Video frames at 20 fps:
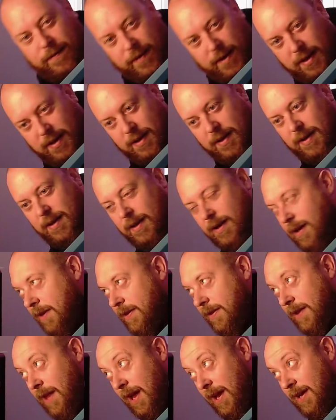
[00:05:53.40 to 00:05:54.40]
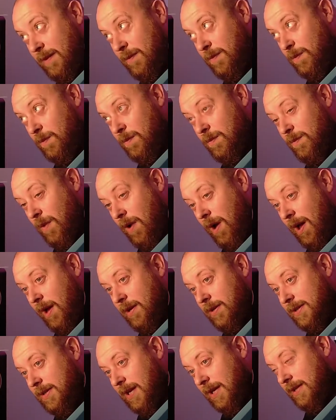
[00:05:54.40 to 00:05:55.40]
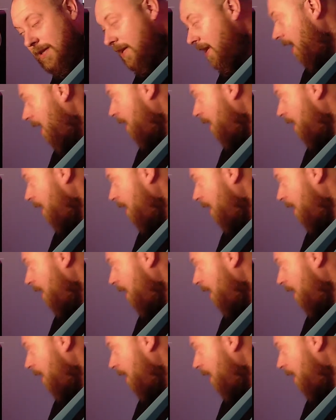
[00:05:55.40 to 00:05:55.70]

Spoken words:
of it, then what tends